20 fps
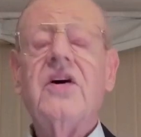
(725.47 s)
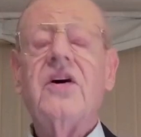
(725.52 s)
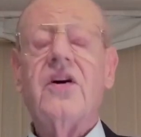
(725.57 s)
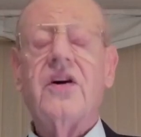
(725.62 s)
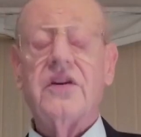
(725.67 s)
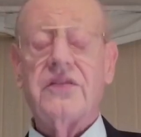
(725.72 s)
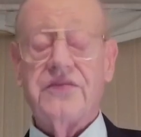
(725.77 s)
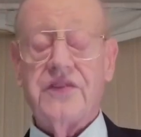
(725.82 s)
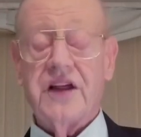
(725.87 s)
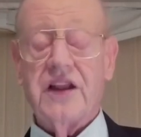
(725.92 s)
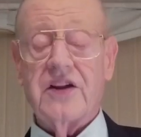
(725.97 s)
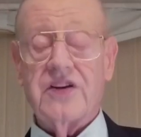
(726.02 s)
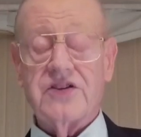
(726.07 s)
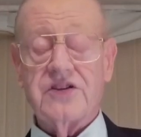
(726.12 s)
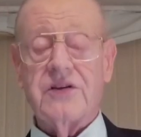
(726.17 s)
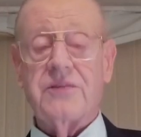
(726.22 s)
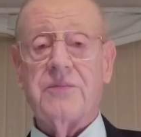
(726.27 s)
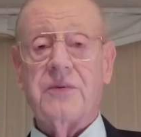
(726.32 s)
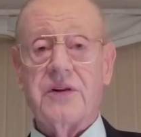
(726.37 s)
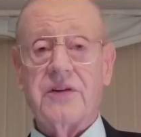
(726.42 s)
or
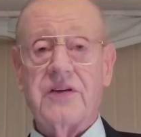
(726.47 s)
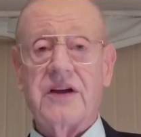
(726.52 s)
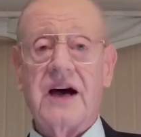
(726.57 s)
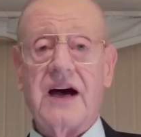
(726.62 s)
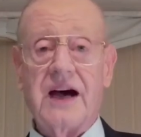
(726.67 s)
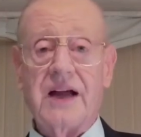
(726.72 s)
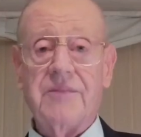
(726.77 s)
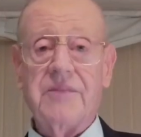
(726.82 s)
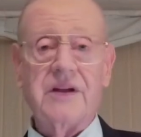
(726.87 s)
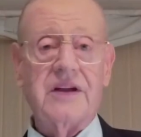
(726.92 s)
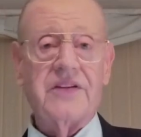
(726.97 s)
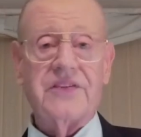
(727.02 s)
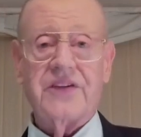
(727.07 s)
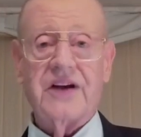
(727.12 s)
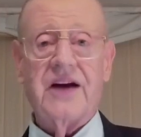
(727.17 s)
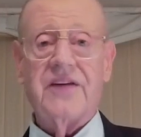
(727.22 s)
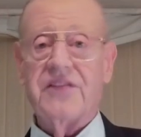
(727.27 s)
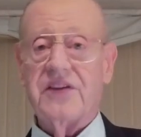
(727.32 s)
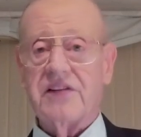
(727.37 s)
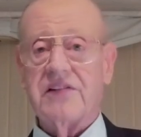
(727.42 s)
fellowship with God, because
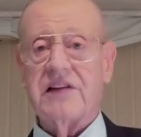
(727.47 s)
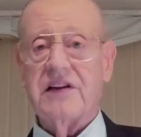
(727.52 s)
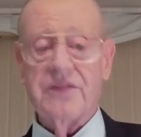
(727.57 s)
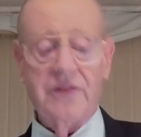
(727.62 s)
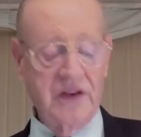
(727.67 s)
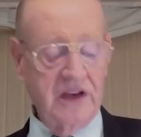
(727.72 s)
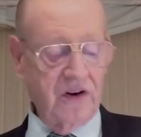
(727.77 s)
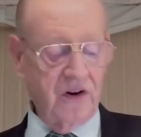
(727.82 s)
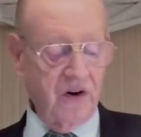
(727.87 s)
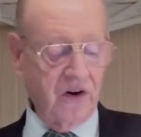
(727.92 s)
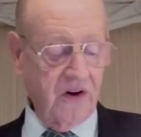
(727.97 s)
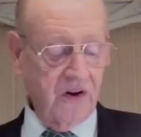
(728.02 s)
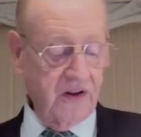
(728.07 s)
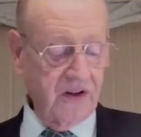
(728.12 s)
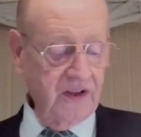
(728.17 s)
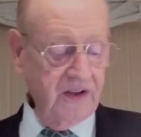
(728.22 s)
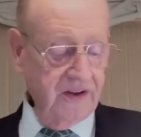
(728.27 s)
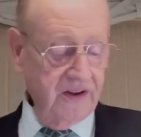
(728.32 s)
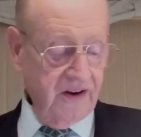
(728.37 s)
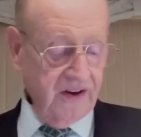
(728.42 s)
obviously we
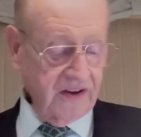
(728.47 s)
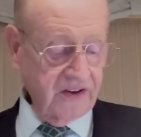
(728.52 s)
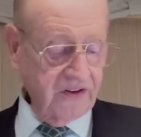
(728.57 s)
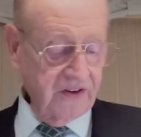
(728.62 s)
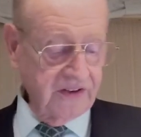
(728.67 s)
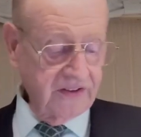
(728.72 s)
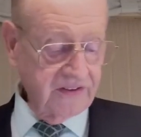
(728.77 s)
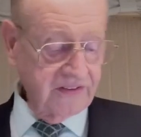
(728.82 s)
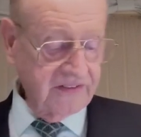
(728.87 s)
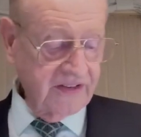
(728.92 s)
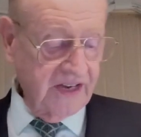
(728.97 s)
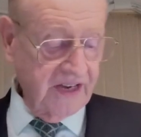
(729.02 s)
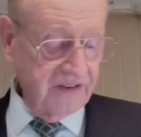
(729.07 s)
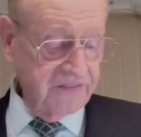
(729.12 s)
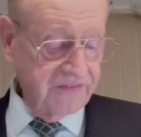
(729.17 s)
all are going to die